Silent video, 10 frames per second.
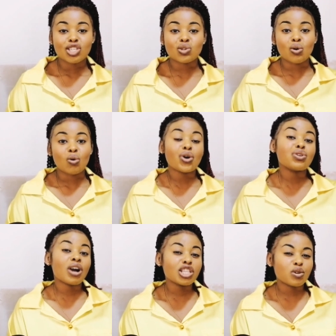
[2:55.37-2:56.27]
So when
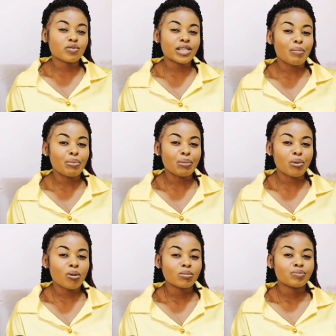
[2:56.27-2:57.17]
you cut off some
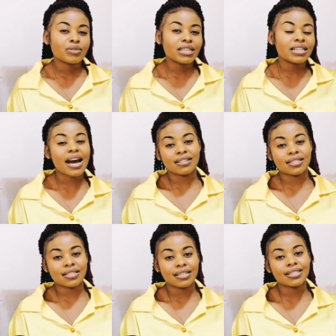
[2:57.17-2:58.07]
people, it hurts.